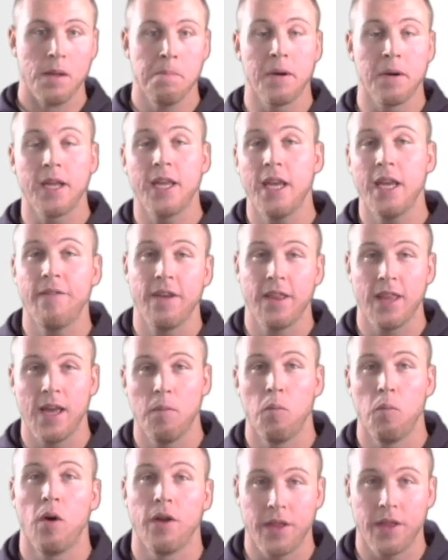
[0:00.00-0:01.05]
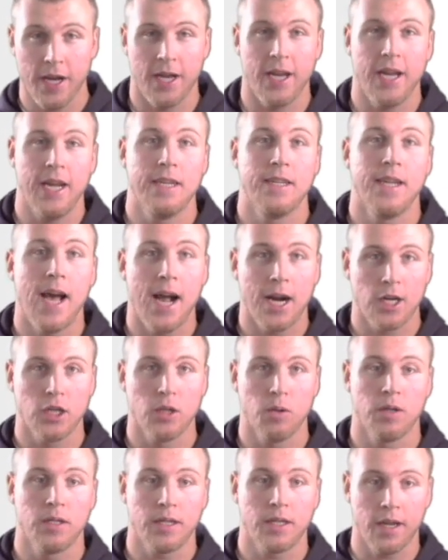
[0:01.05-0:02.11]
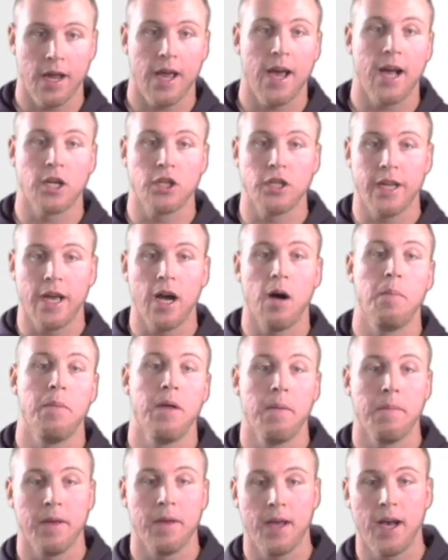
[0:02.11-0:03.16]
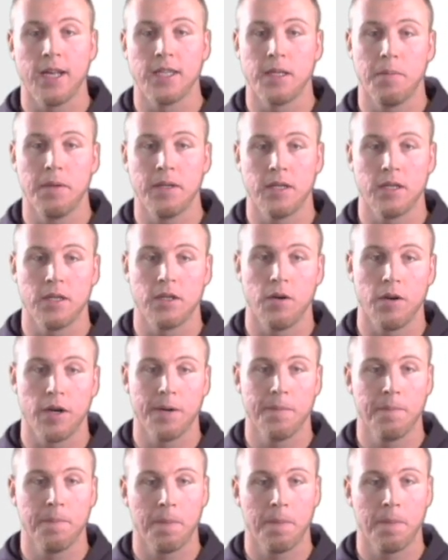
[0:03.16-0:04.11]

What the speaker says: but giving them what they need is actually what's going to actually help them as a business owner.